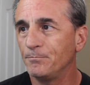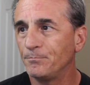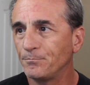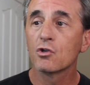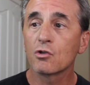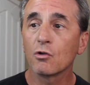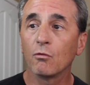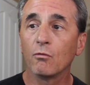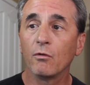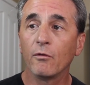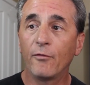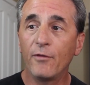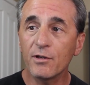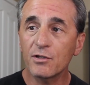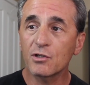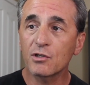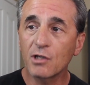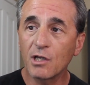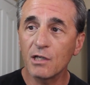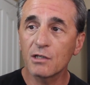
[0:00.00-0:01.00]
So
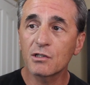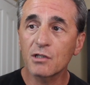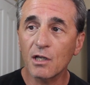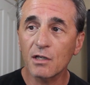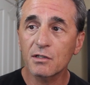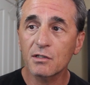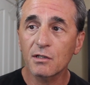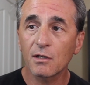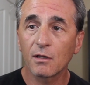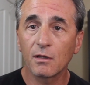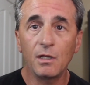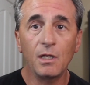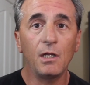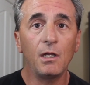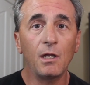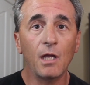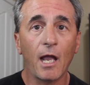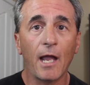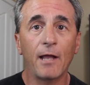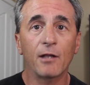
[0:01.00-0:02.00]
this gives us
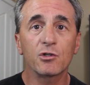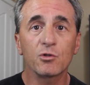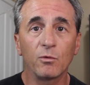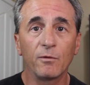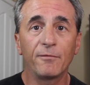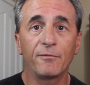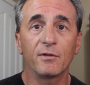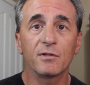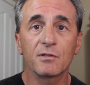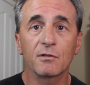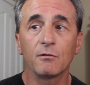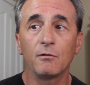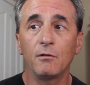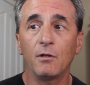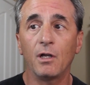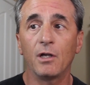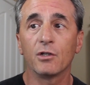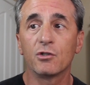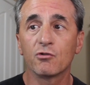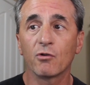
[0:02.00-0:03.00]
the actual
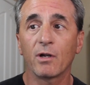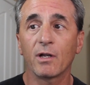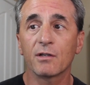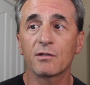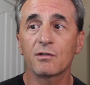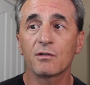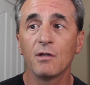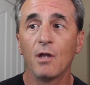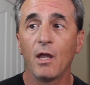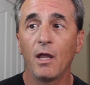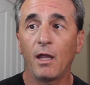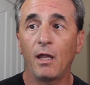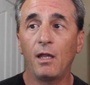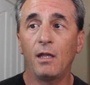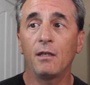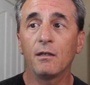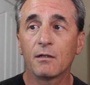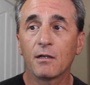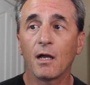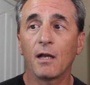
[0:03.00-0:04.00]
physical address
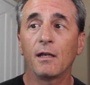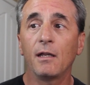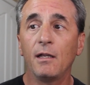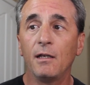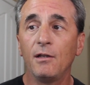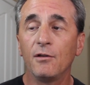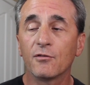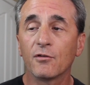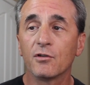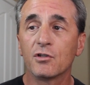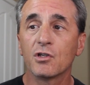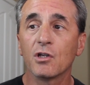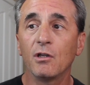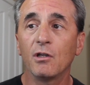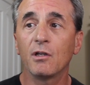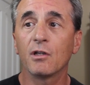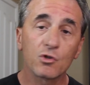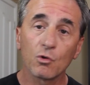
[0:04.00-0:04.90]
in Carini, Sicilia.